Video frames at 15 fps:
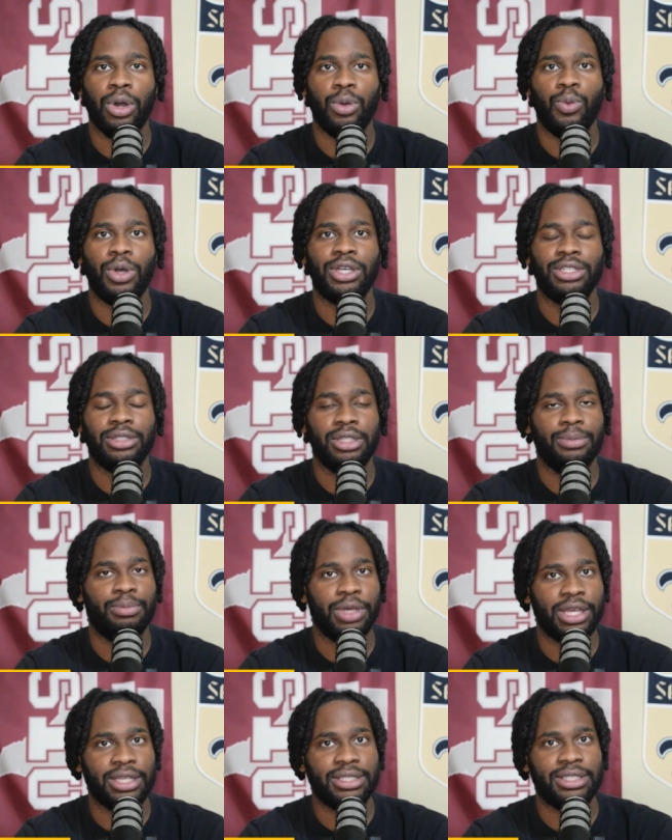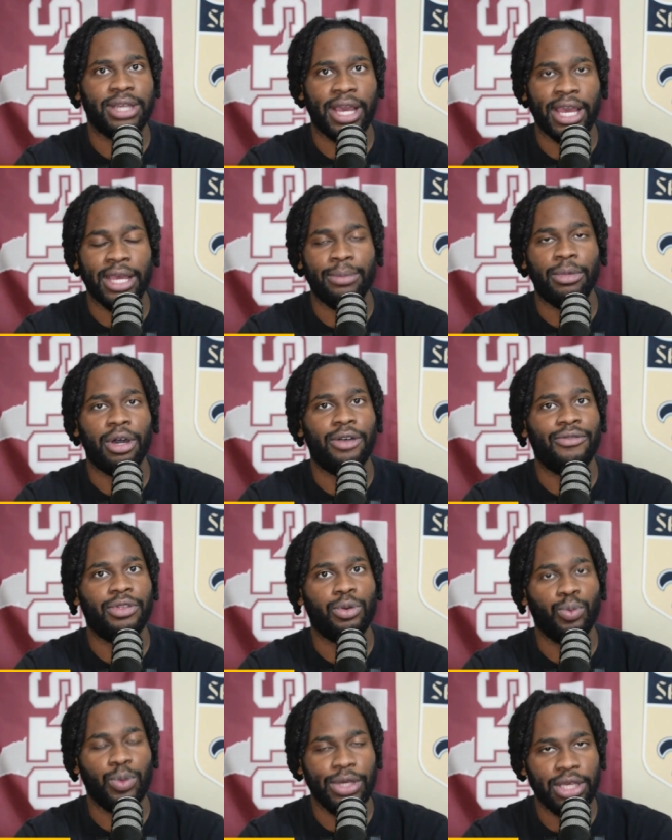was the biggest game of
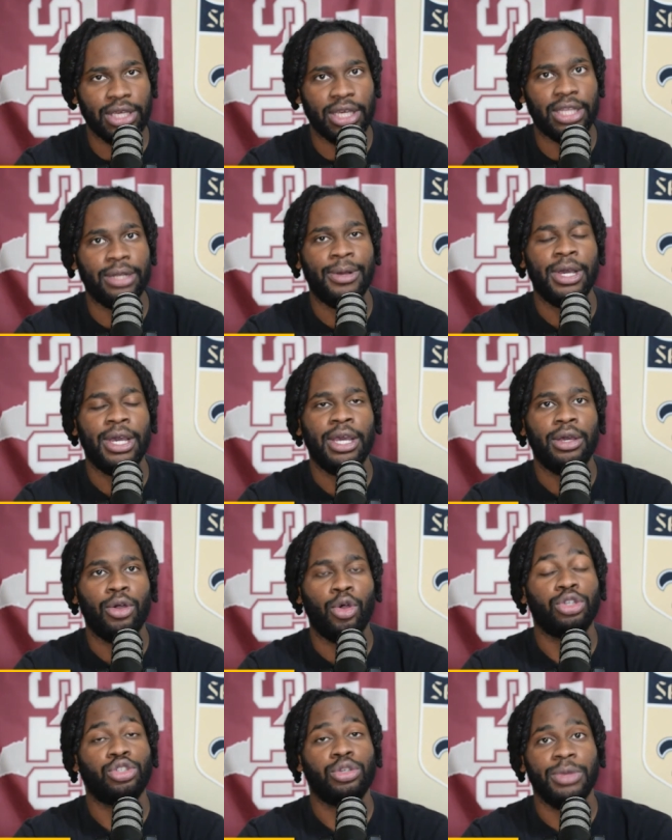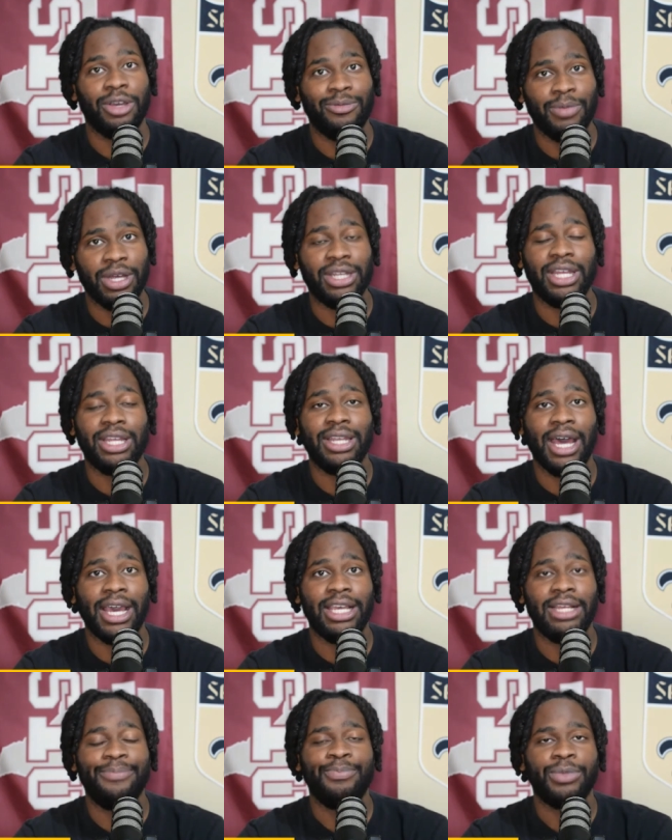the weekend, or excuse me, of Monday
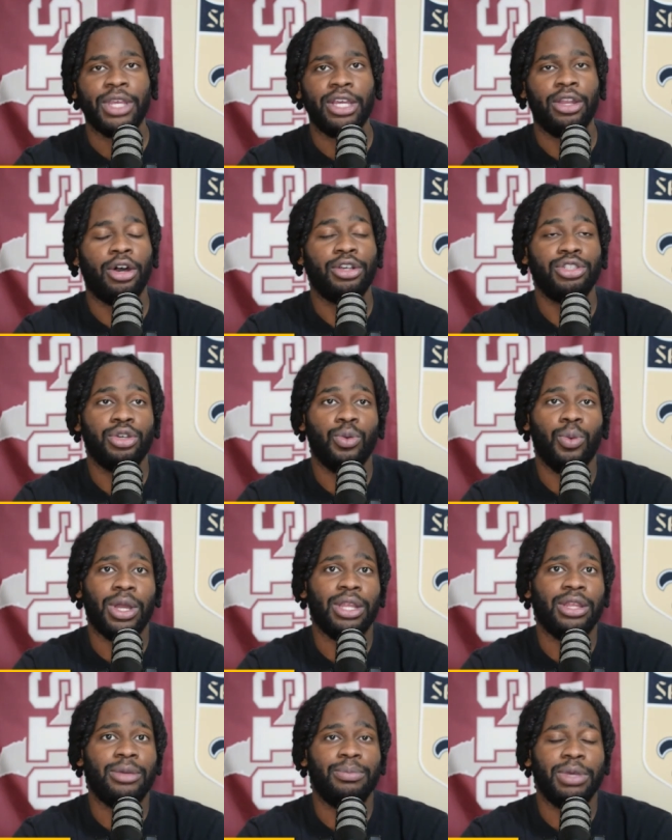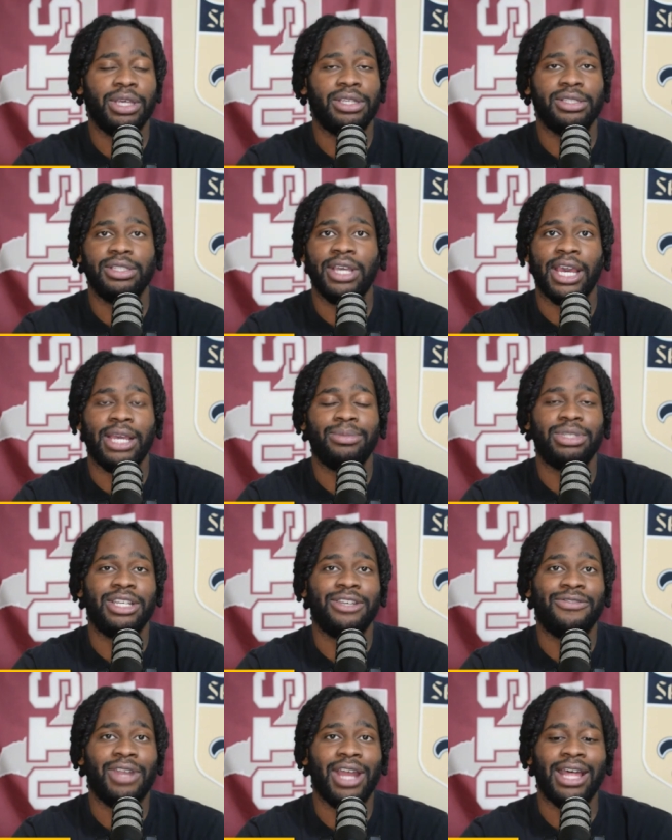night, and also one of the biggest games,
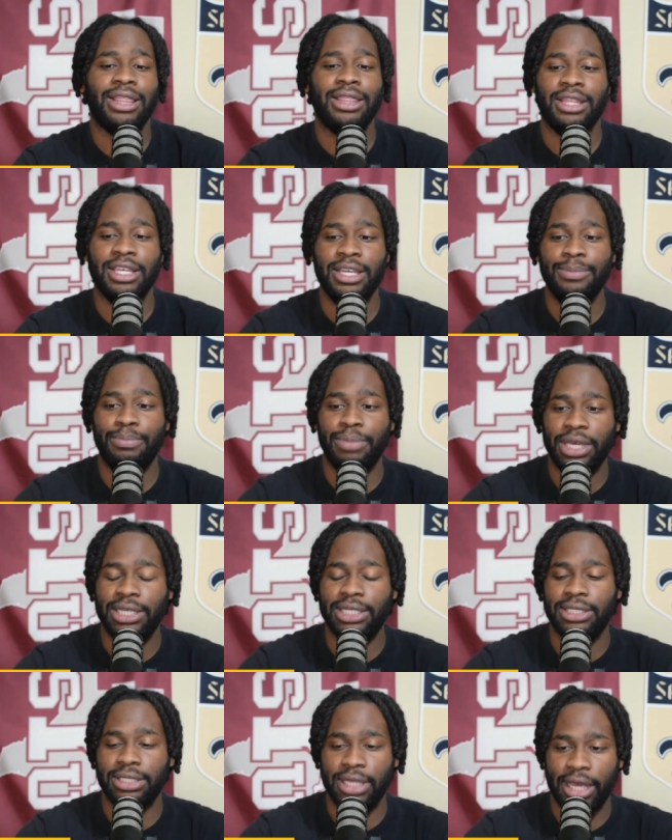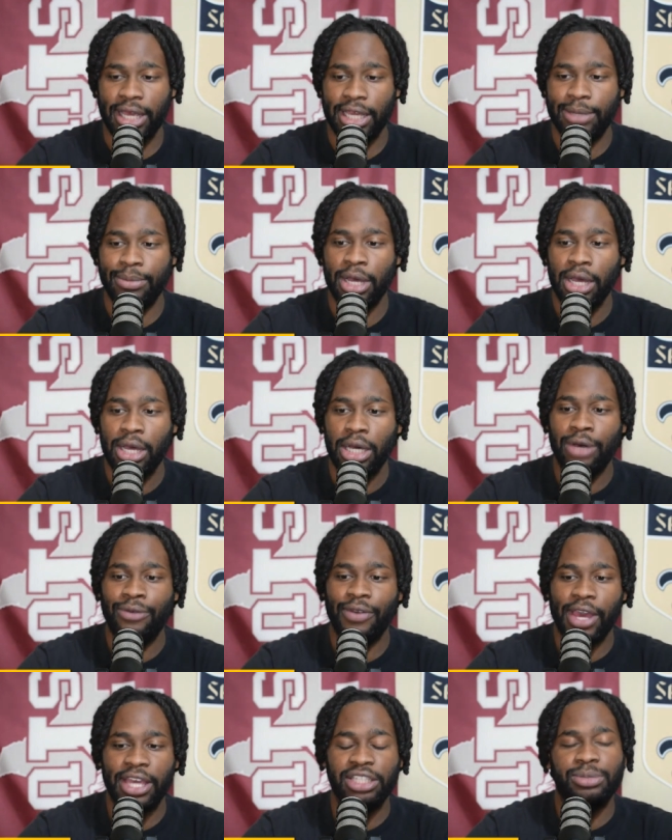if not the biggest game, of
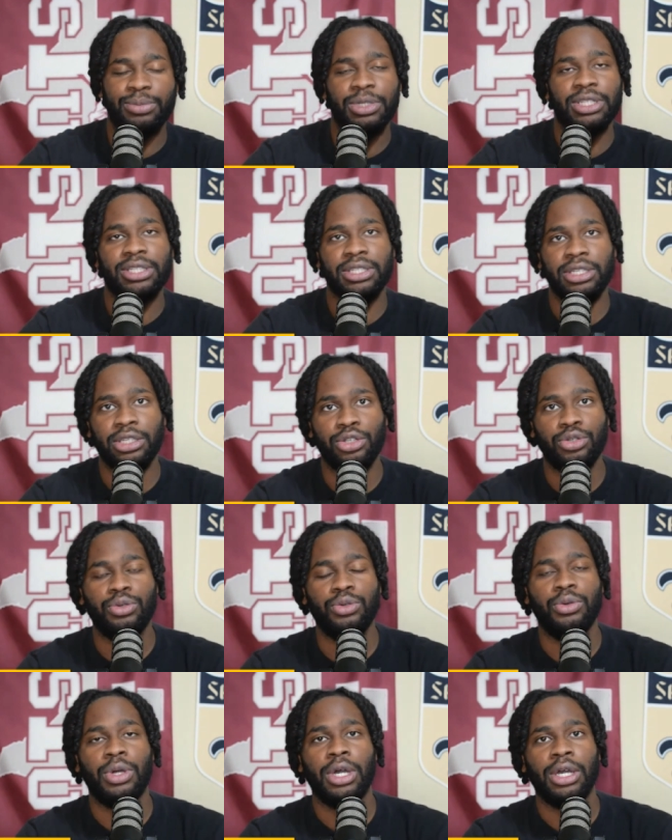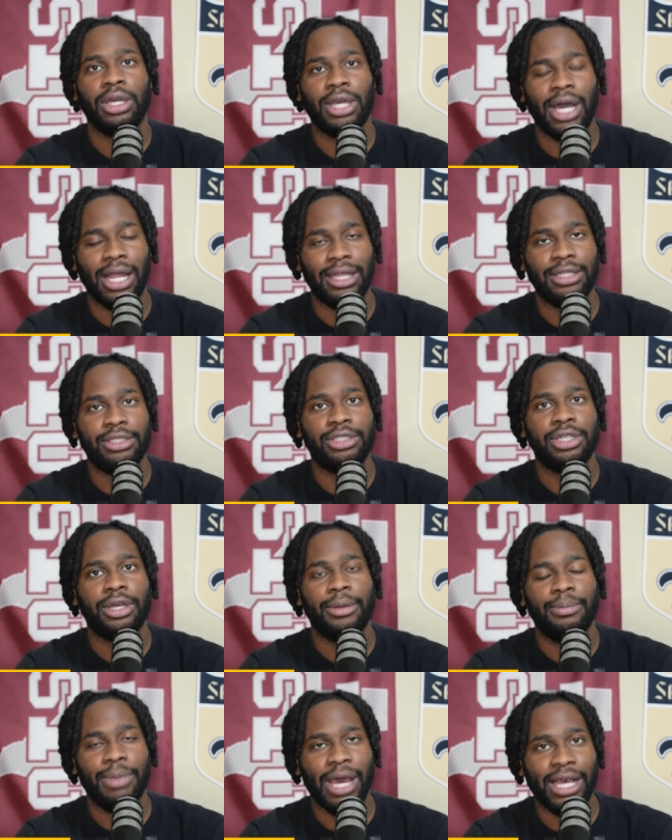HBCU college
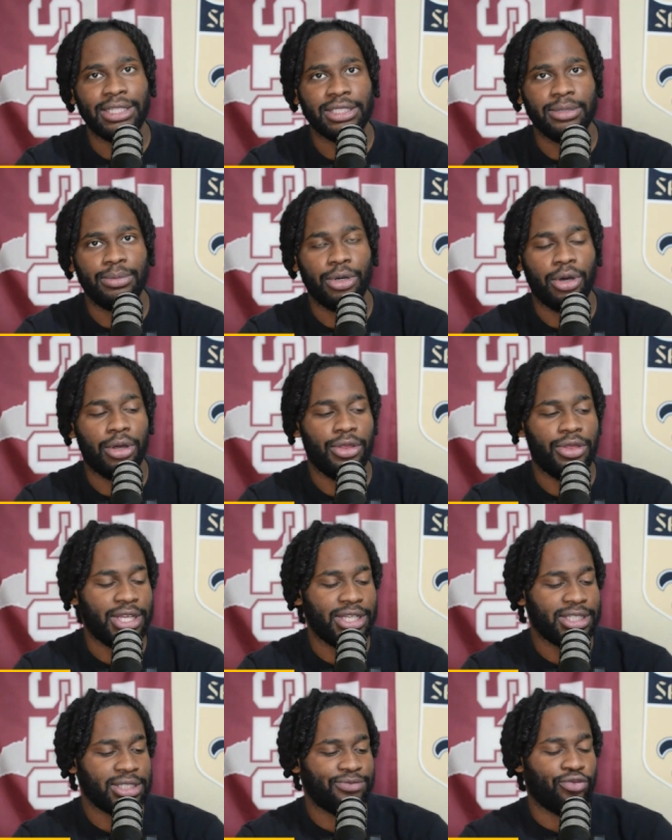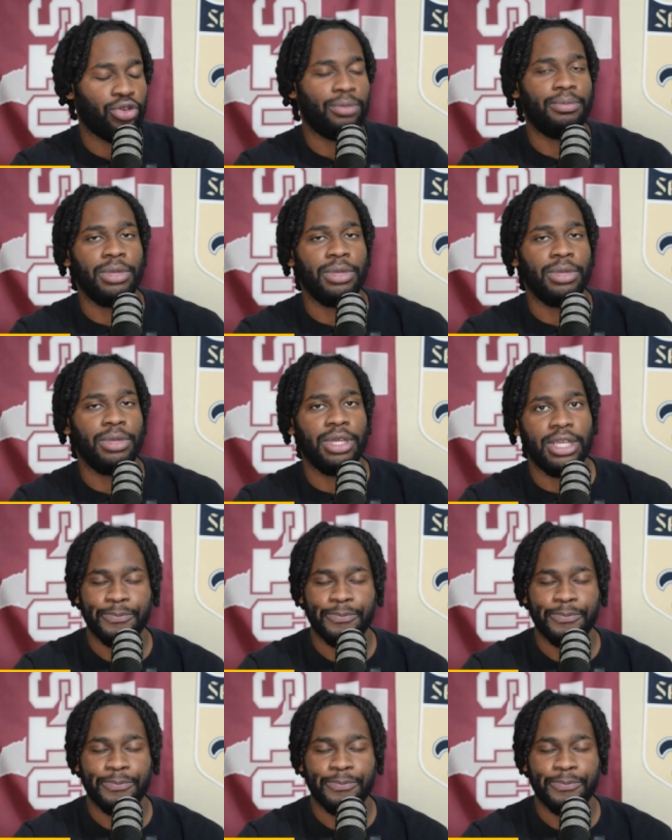basketball. This, for me,